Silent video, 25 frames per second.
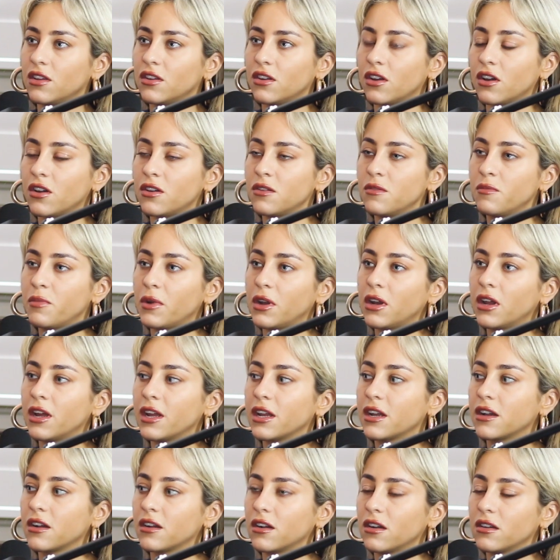know, but
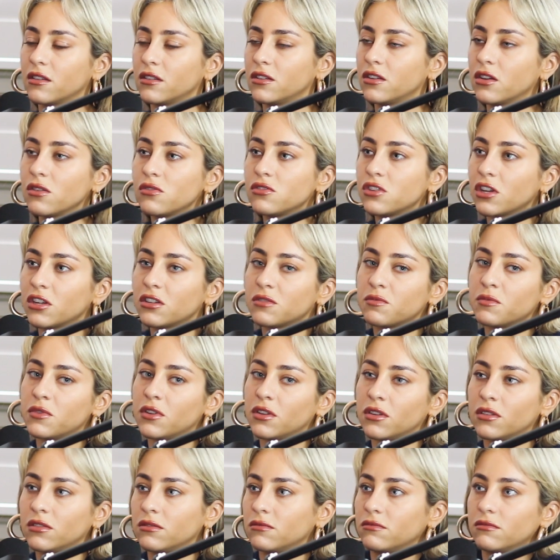like, no
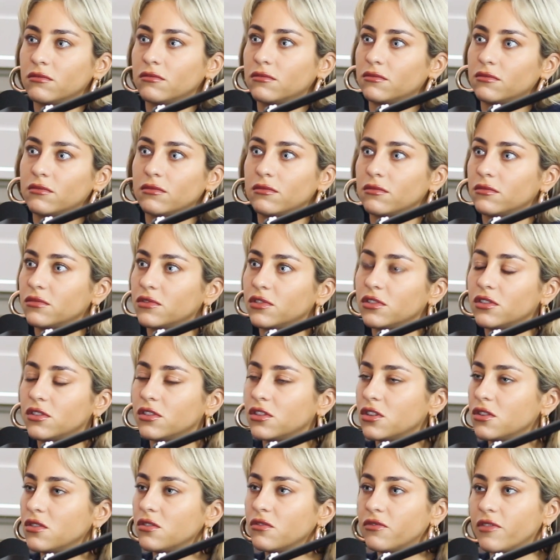judgment.
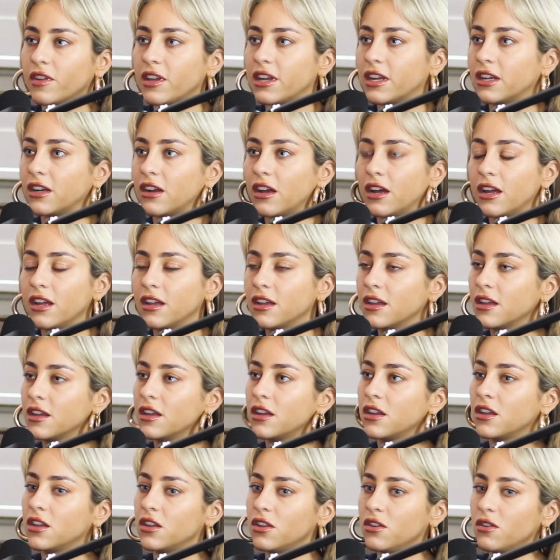Do your thing. Like,
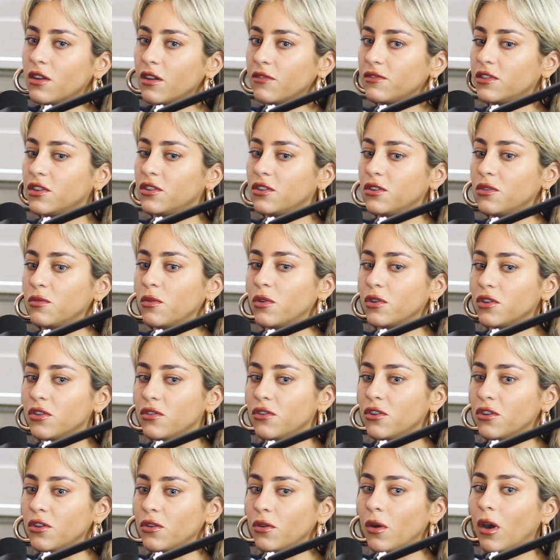you have to do what you
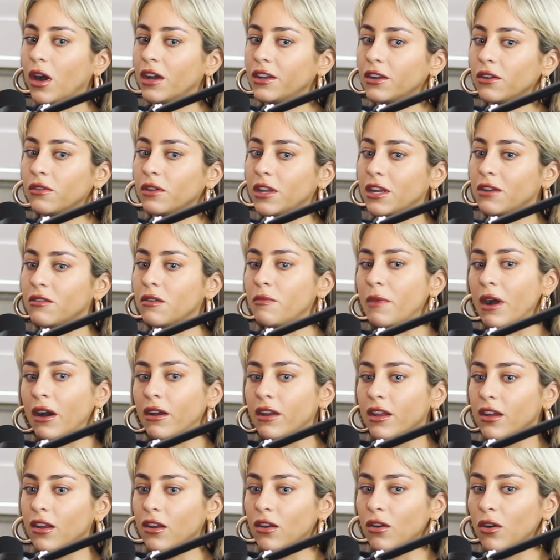do. I don't hear about
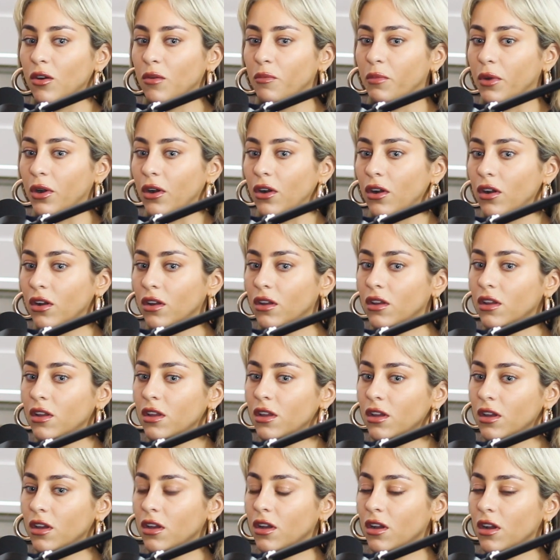it a lot, but
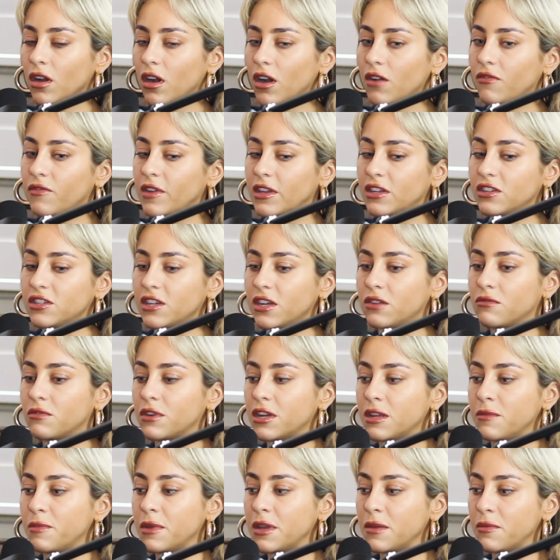I think
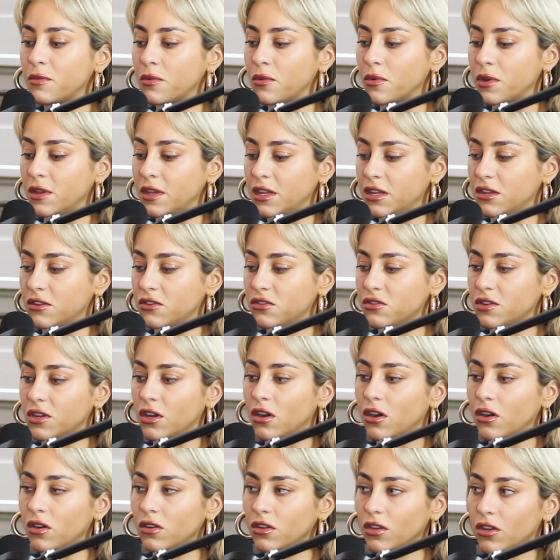generally people in the industry
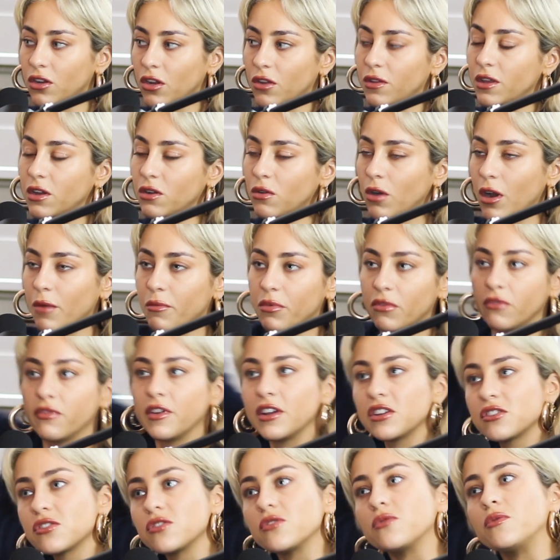are, you know, they're quite
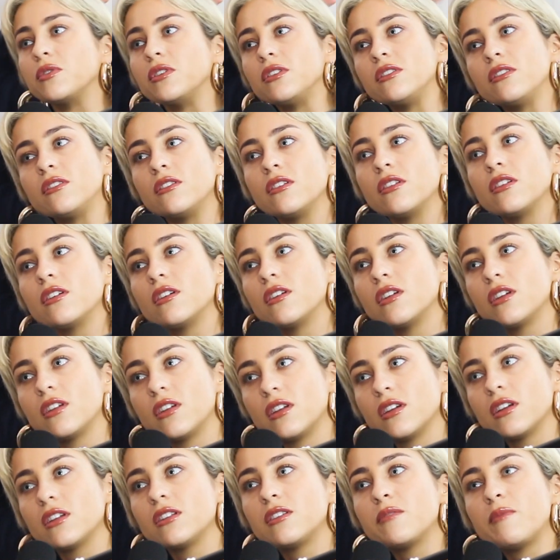professional, and
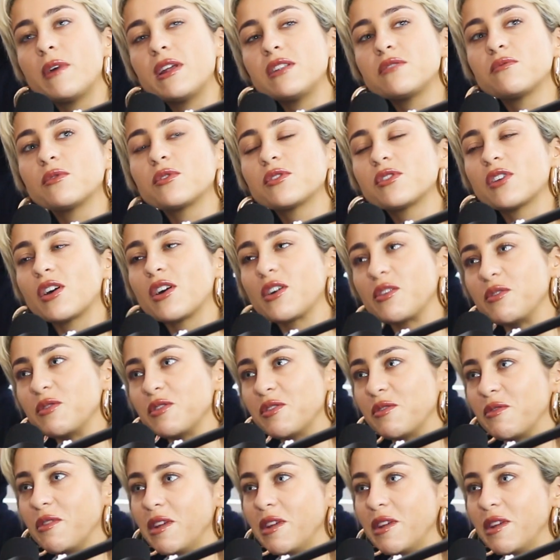depends what circle you're